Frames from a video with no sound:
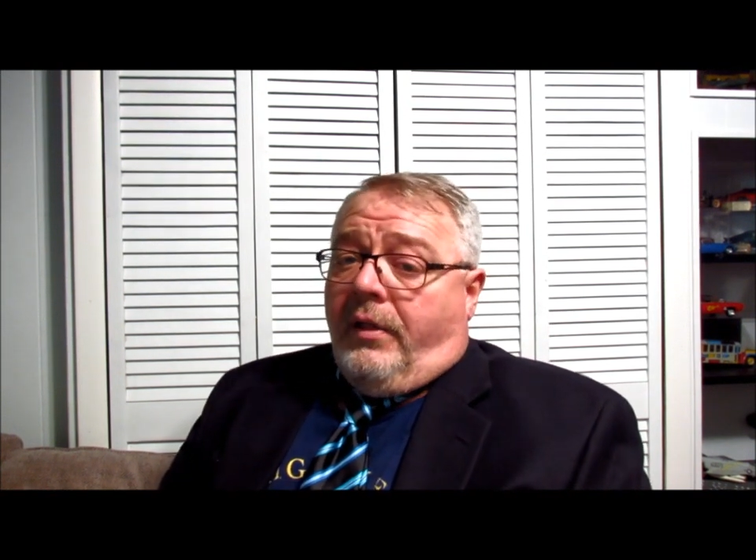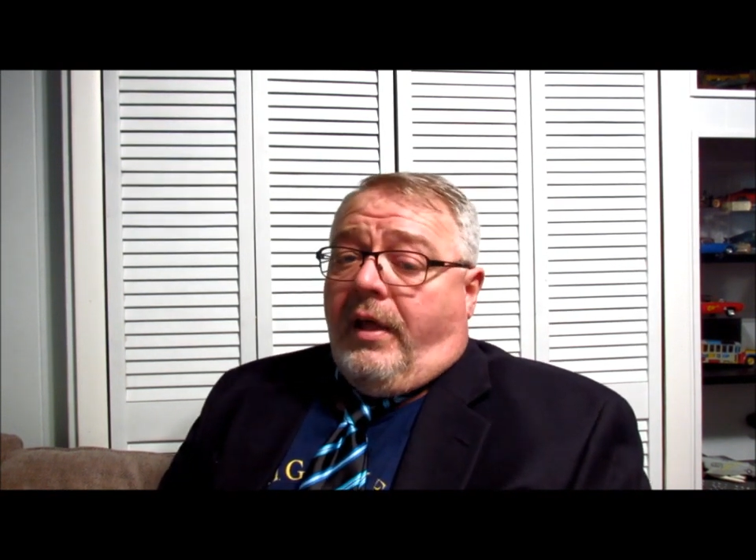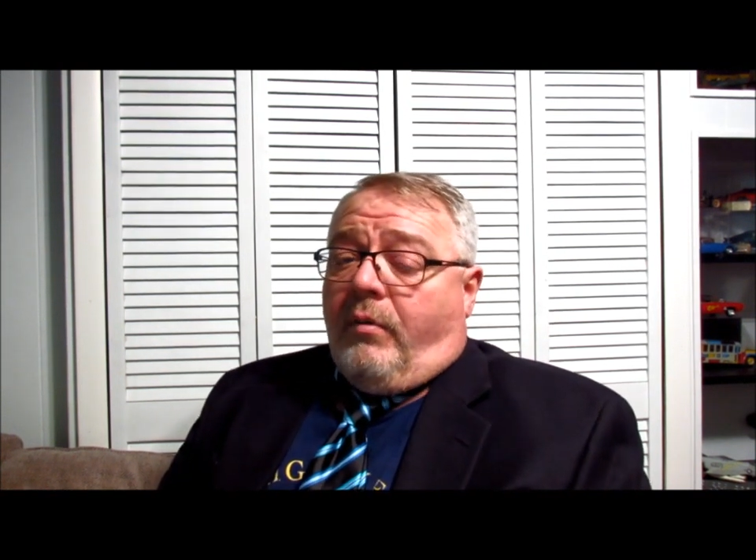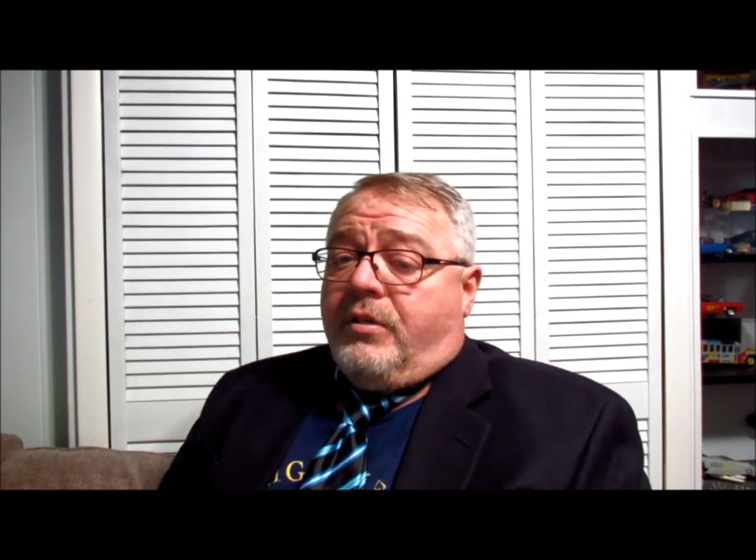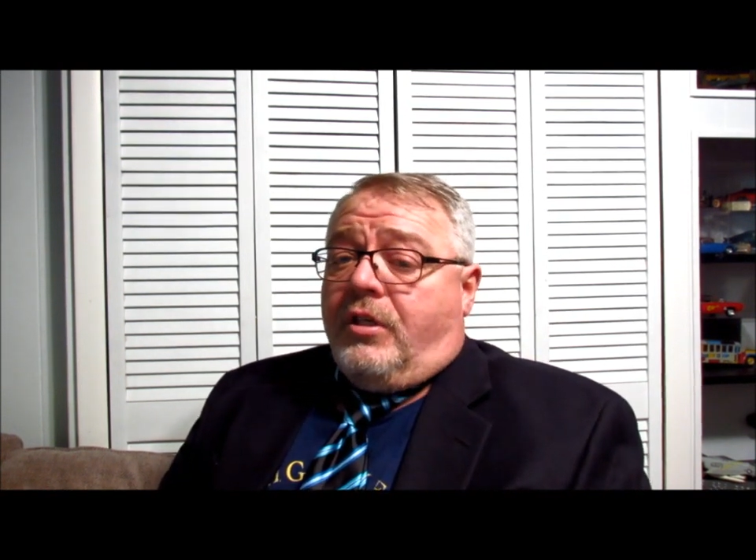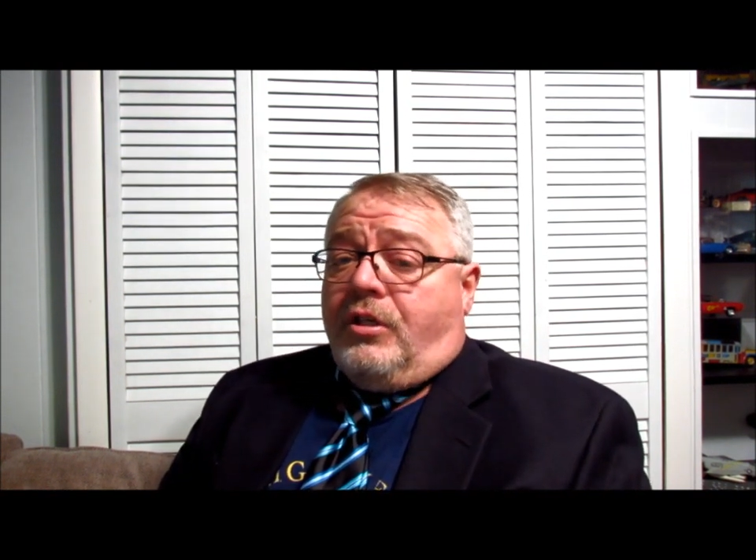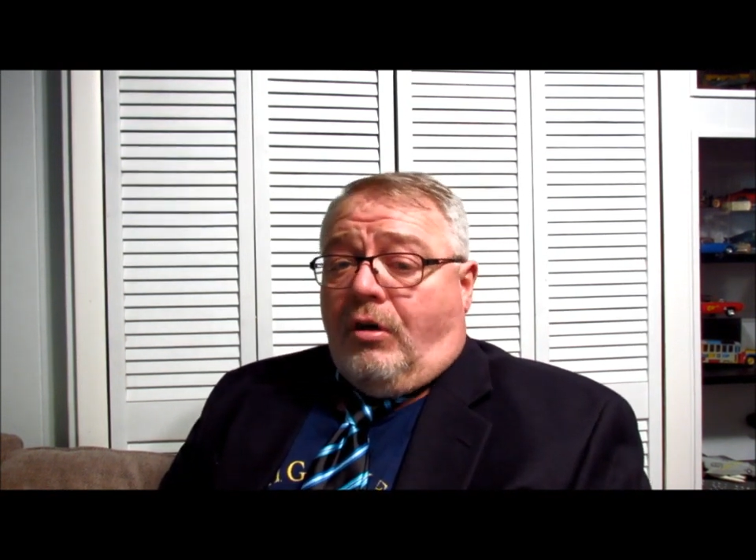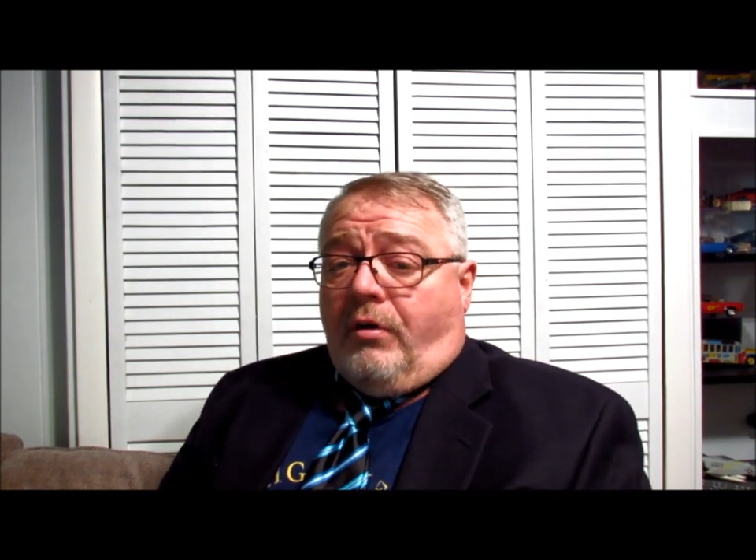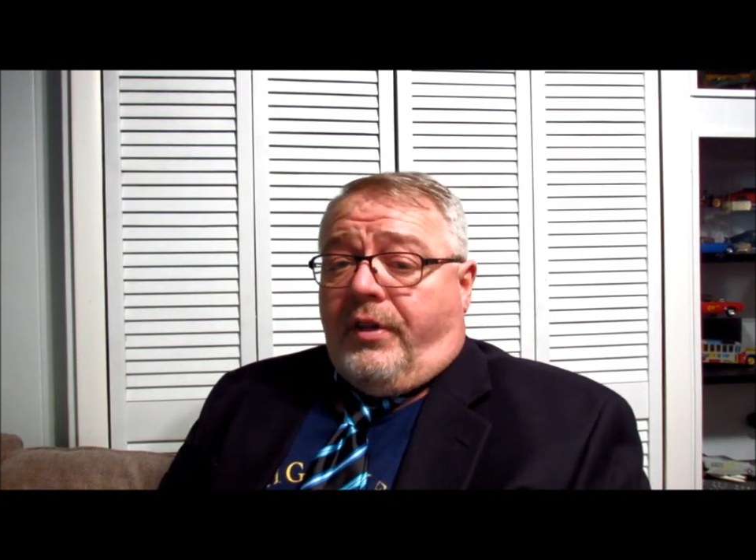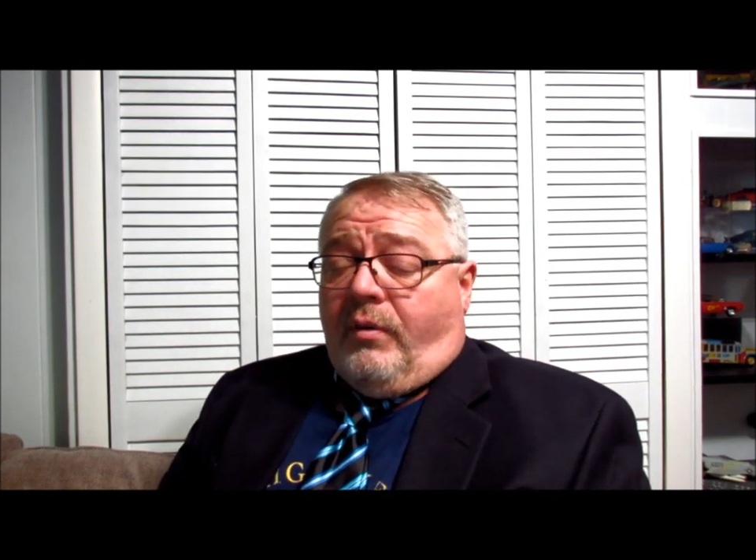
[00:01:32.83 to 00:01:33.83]
That was a
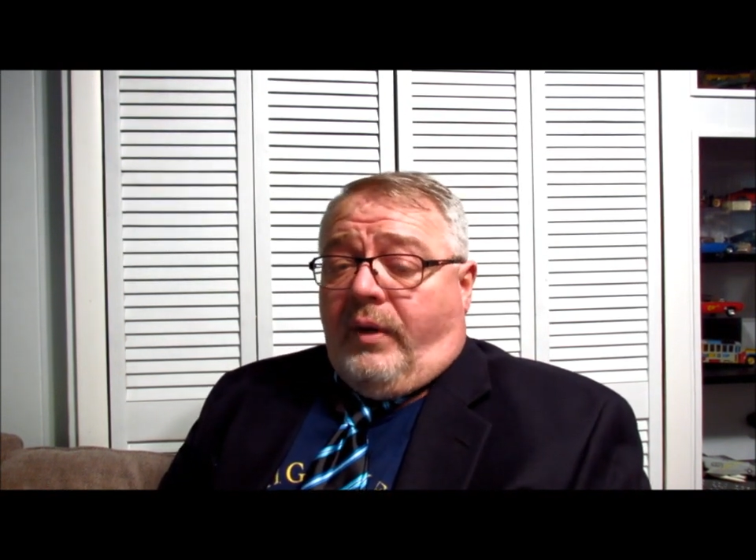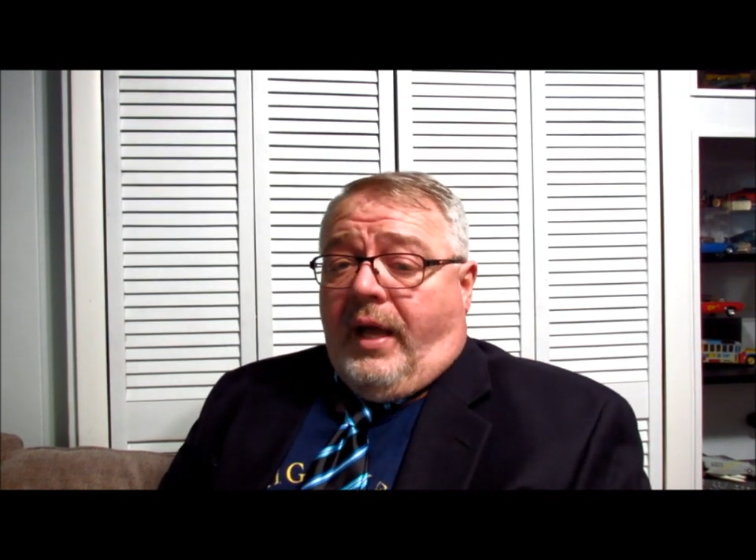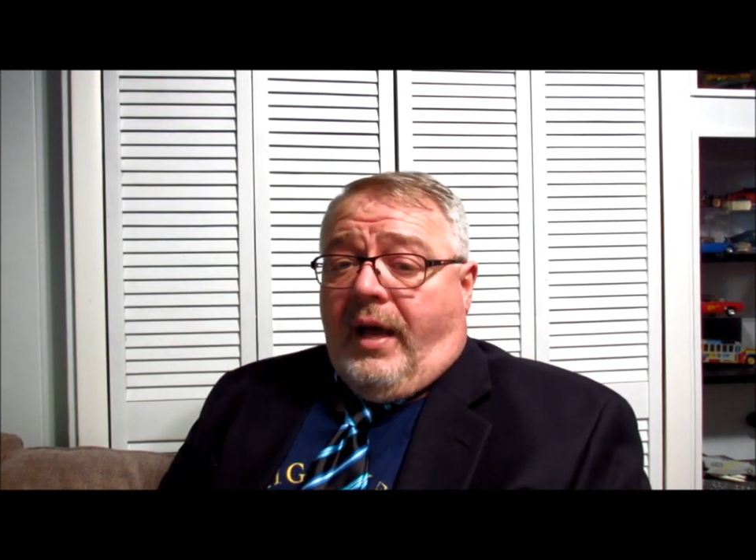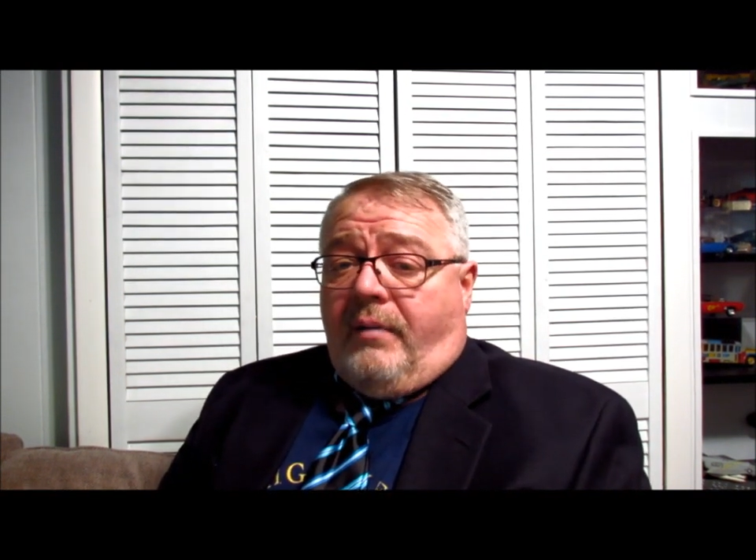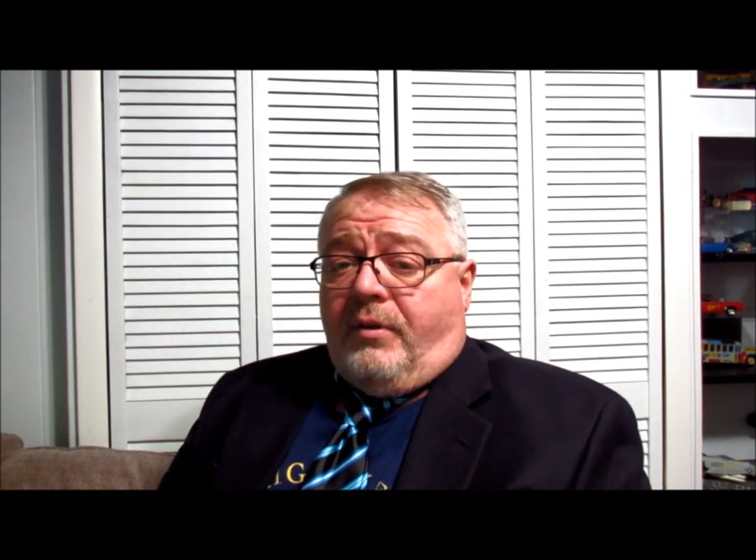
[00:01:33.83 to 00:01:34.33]
joke that we had